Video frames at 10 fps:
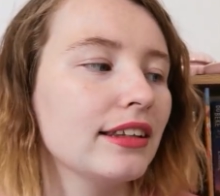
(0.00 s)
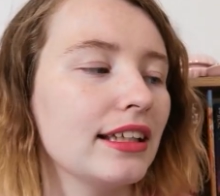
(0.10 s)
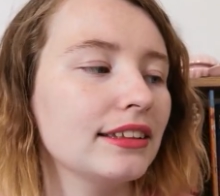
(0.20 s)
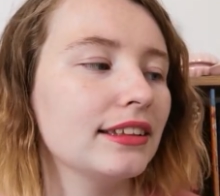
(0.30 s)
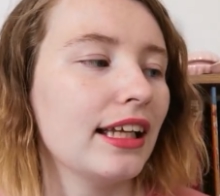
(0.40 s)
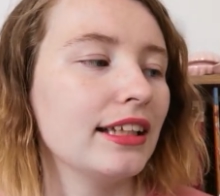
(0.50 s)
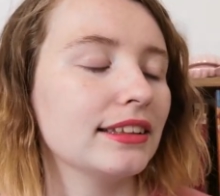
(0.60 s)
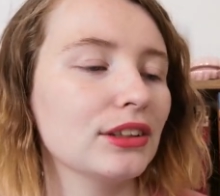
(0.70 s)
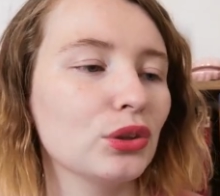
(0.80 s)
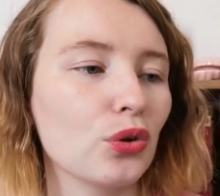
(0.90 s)
This
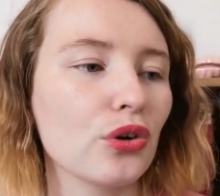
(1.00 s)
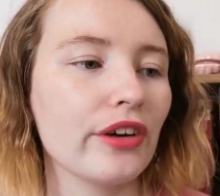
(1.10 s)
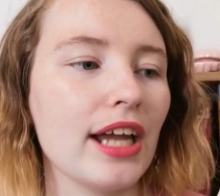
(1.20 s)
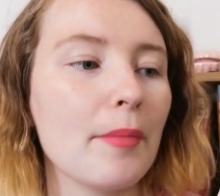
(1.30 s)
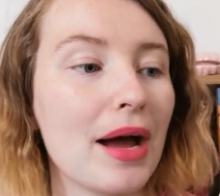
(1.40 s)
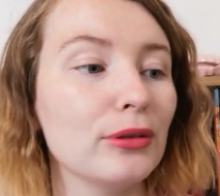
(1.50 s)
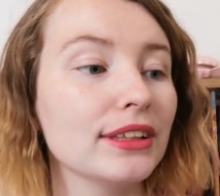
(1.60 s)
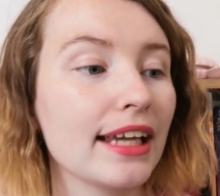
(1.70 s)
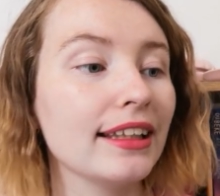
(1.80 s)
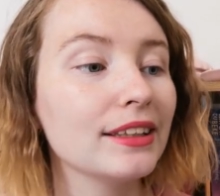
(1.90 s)
is a story
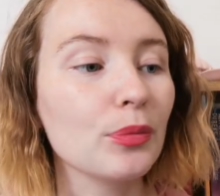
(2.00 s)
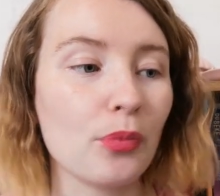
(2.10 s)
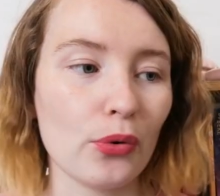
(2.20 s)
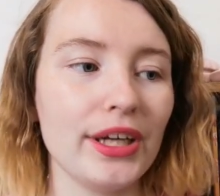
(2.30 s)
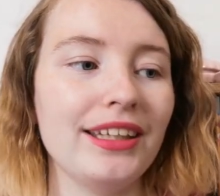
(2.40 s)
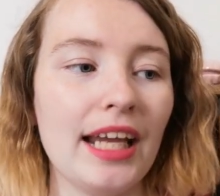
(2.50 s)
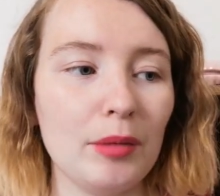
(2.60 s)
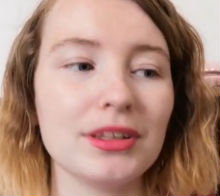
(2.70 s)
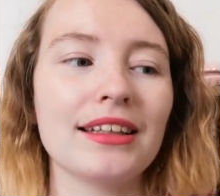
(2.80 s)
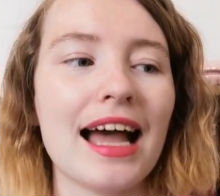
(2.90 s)
about a little boy
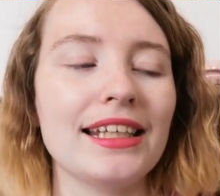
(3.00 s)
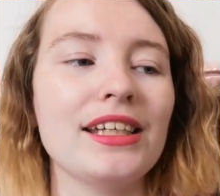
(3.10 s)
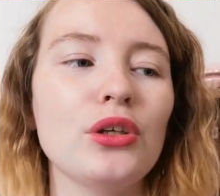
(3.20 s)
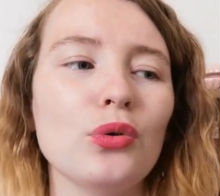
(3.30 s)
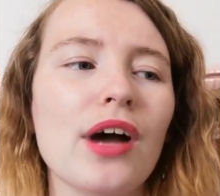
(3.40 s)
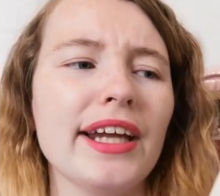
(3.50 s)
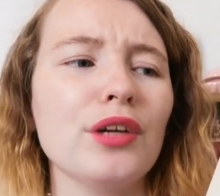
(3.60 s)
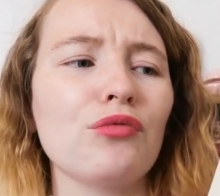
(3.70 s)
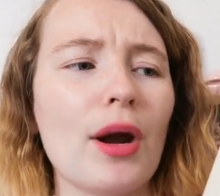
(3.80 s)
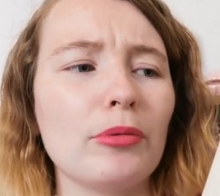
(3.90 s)
named Lanny who kind
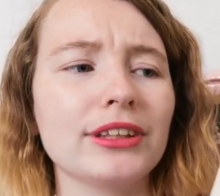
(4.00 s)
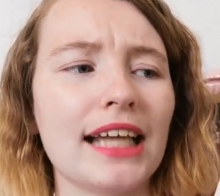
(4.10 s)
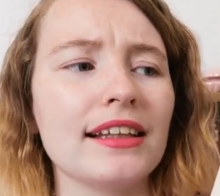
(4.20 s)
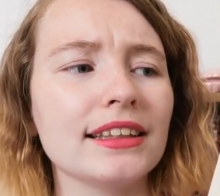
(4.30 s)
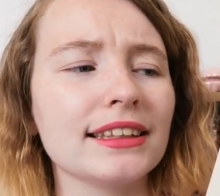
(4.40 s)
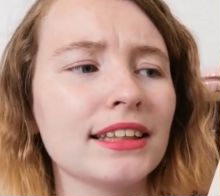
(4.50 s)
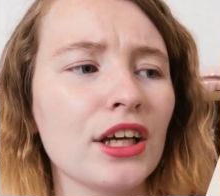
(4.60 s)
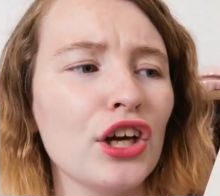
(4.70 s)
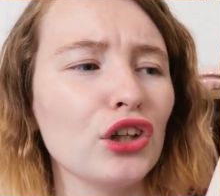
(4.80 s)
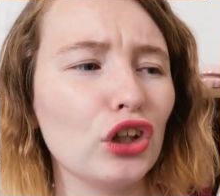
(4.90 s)
of represents
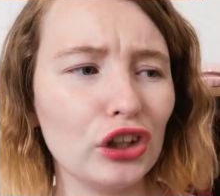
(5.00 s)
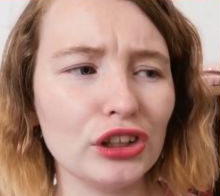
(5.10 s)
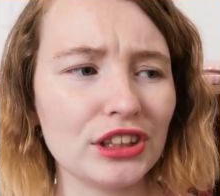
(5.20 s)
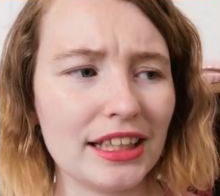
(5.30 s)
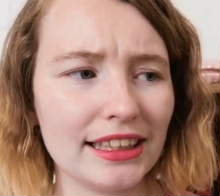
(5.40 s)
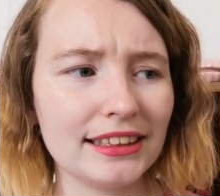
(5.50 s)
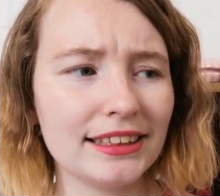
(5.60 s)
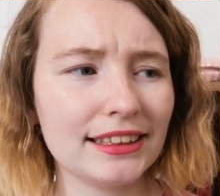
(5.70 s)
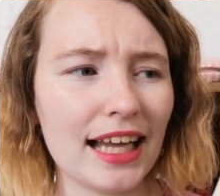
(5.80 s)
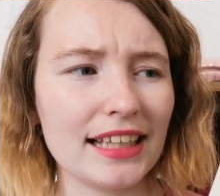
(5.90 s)

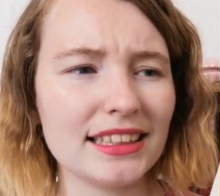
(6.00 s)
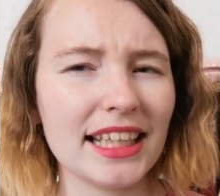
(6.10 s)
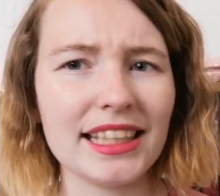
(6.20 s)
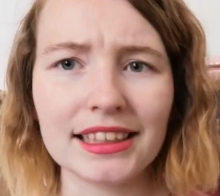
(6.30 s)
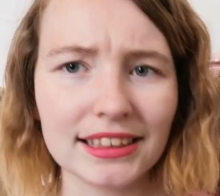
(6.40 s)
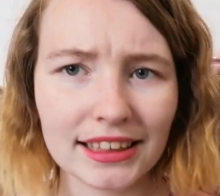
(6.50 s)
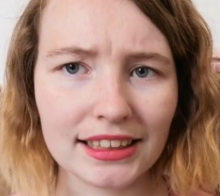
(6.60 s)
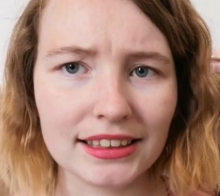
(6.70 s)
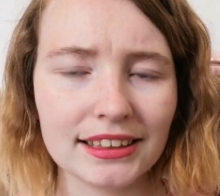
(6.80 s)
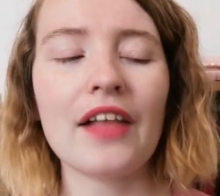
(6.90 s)
goodness and innocence.